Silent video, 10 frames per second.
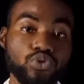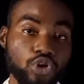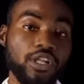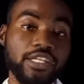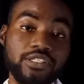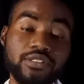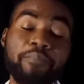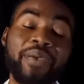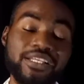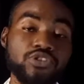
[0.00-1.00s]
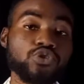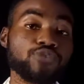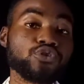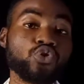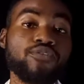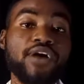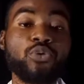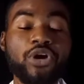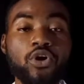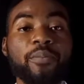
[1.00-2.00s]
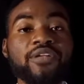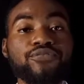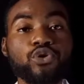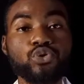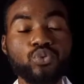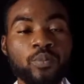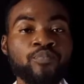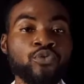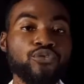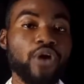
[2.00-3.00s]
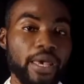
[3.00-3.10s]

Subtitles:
knowledge is the best source of stuff I would recommend for you for